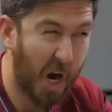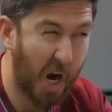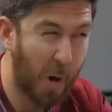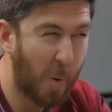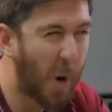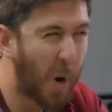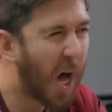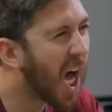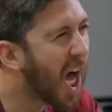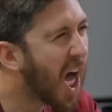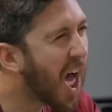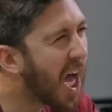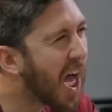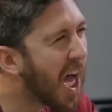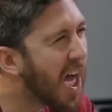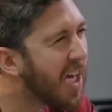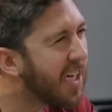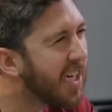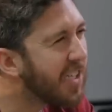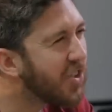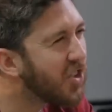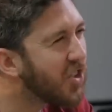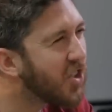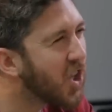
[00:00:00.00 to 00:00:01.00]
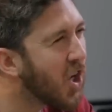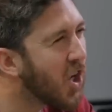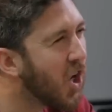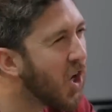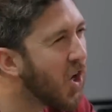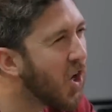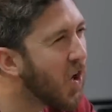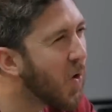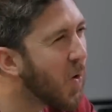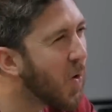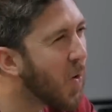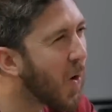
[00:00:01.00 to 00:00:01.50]
Why
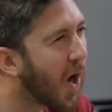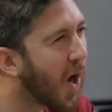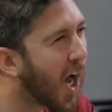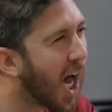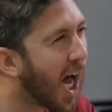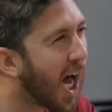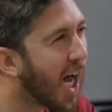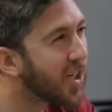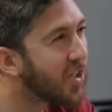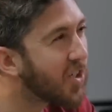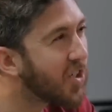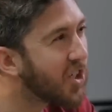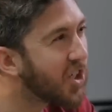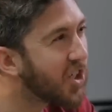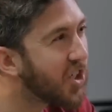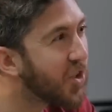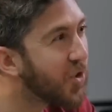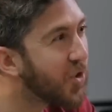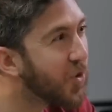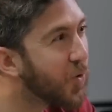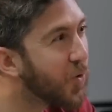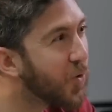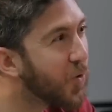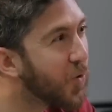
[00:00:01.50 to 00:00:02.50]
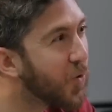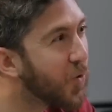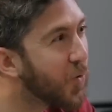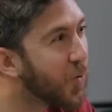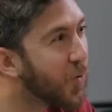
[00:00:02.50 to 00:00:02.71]
so hot to you?